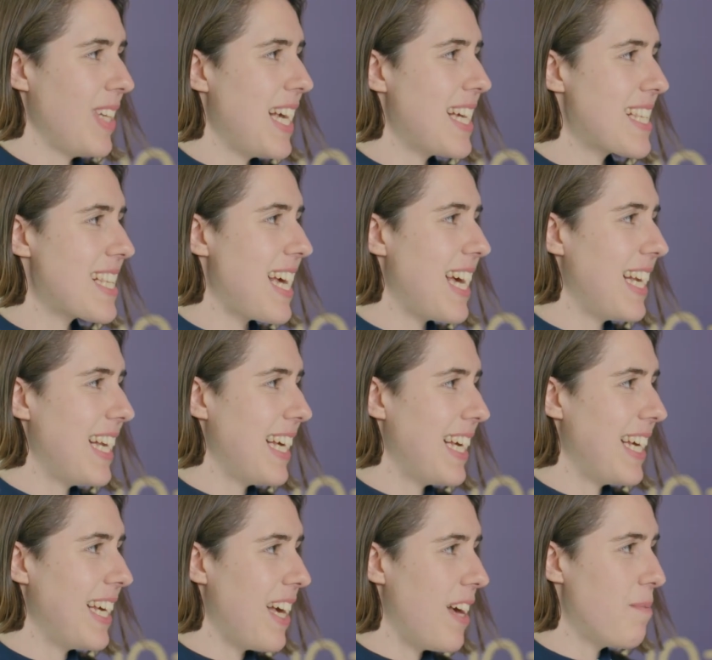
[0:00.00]

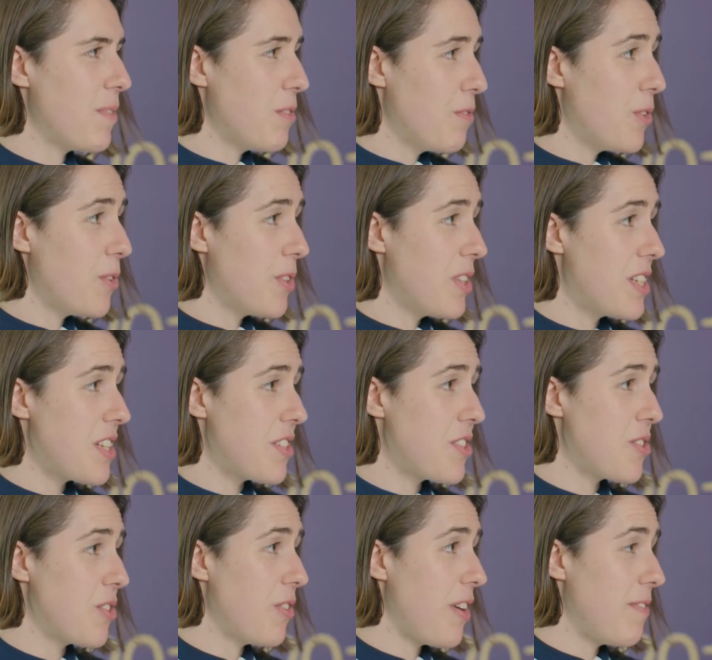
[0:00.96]
Exactly. The fourth
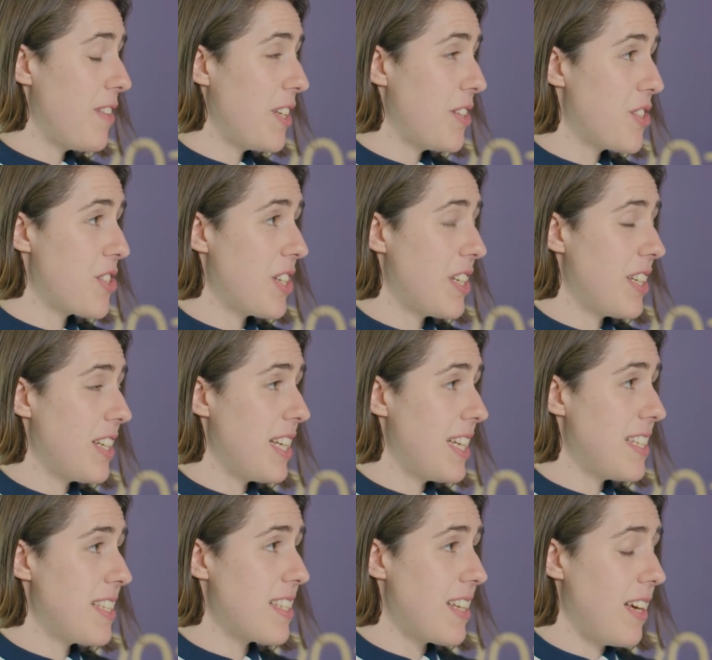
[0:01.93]
industrial revolution
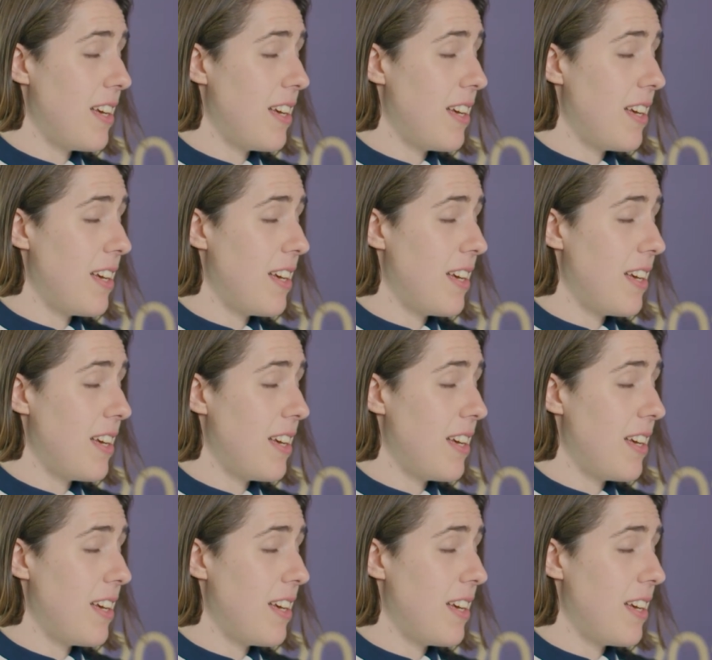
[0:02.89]
is